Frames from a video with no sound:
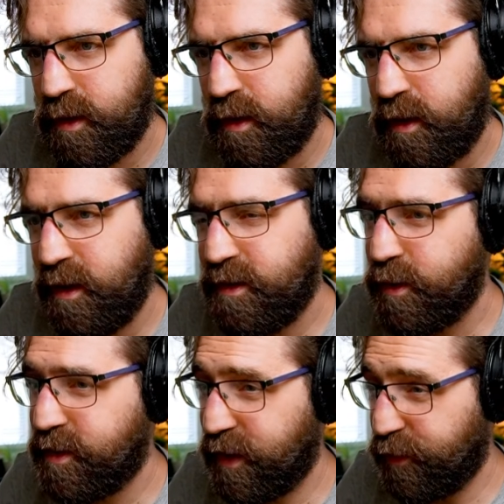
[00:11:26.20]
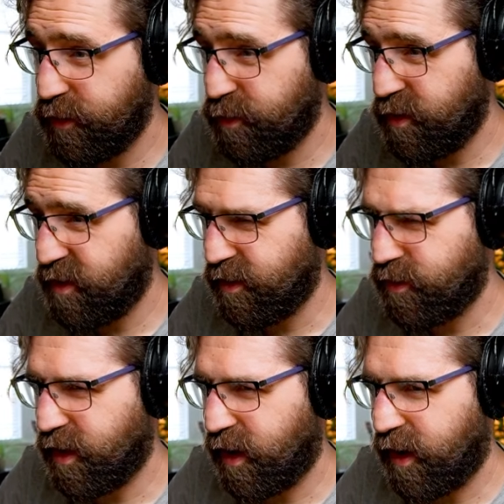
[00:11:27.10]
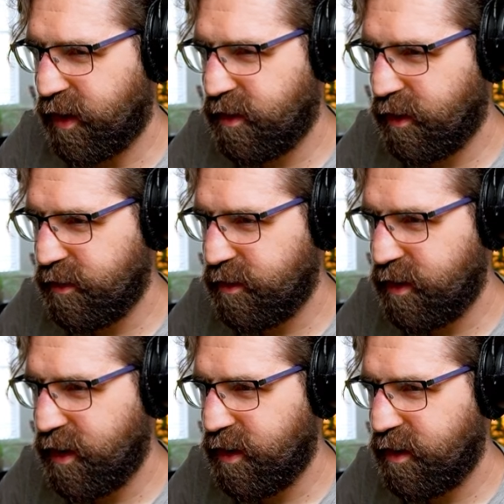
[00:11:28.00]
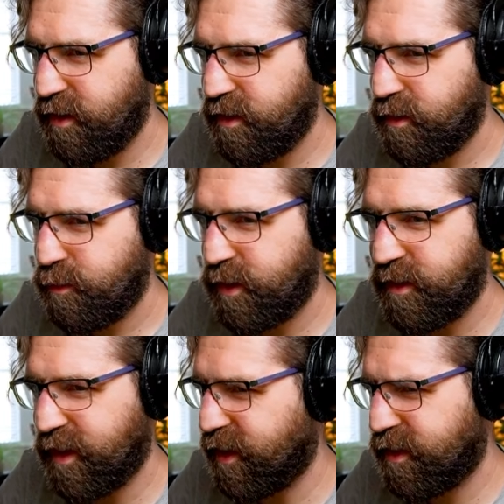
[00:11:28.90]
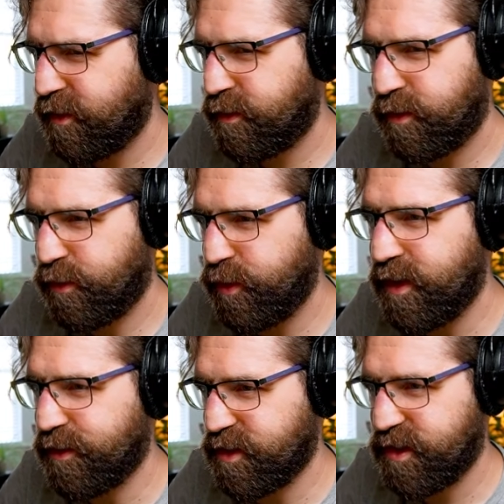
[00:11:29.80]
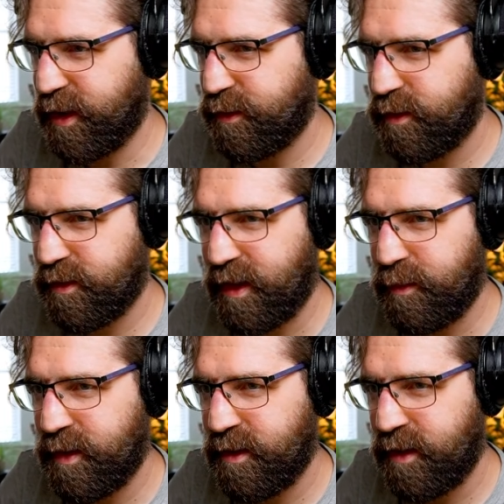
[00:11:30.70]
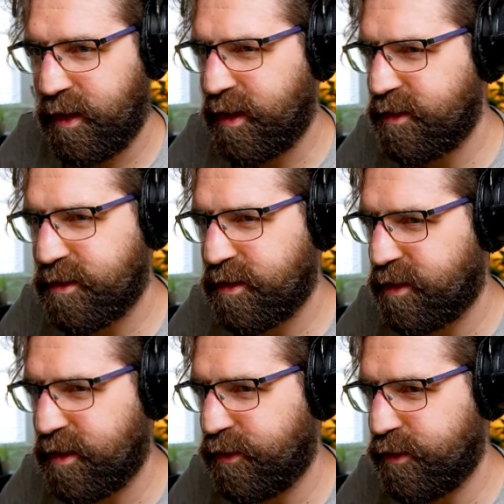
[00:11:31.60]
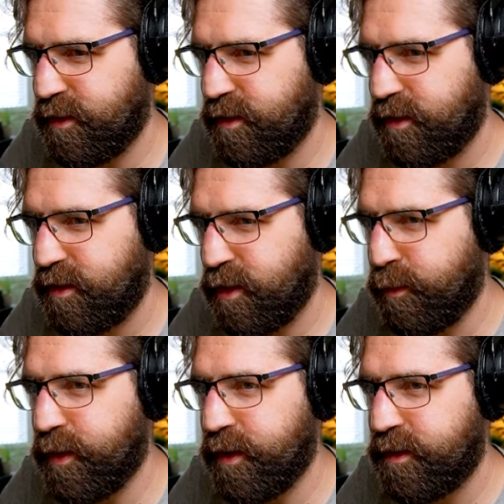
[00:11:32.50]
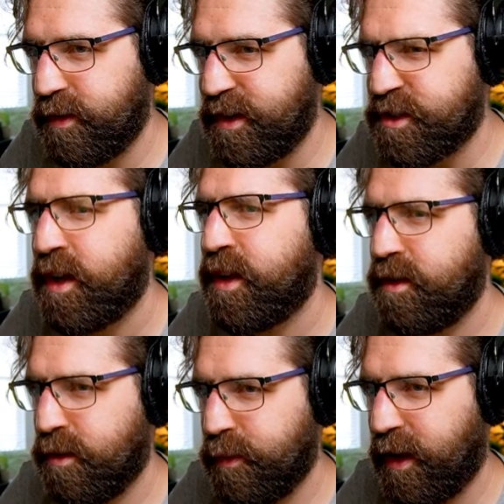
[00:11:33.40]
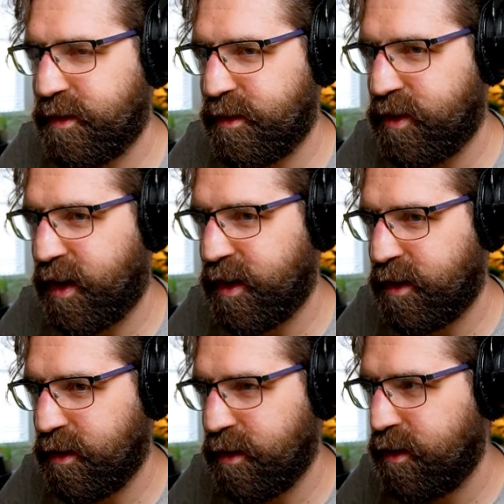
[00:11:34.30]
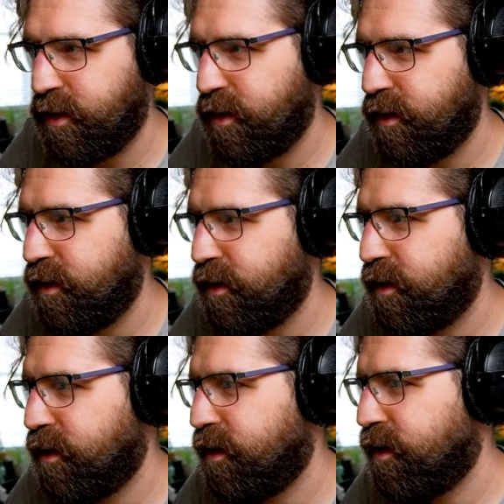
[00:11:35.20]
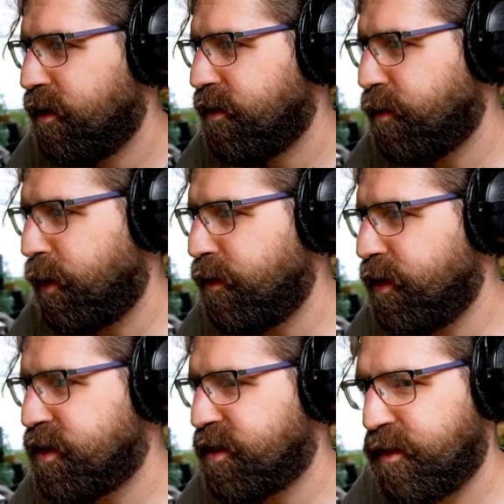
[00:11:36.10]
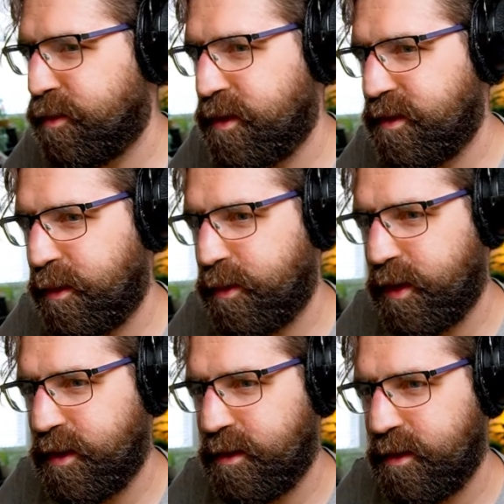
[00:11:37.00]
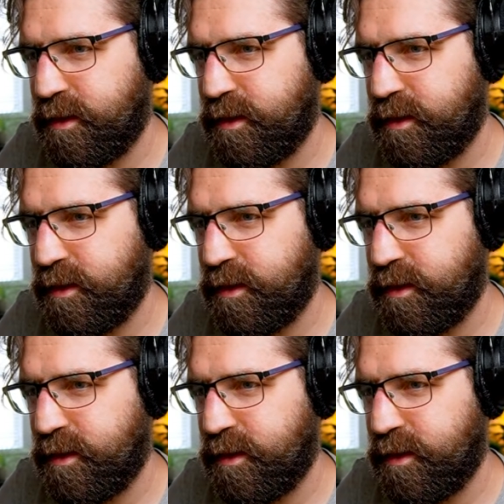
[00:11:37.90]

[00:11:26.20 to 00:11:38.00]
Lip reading: Is there a difference between the different icons here? But there's like, there was 3 different shapes. What does that mean? I guess it's just the different numbers. Each number has a different icon. So both villages have to be separated.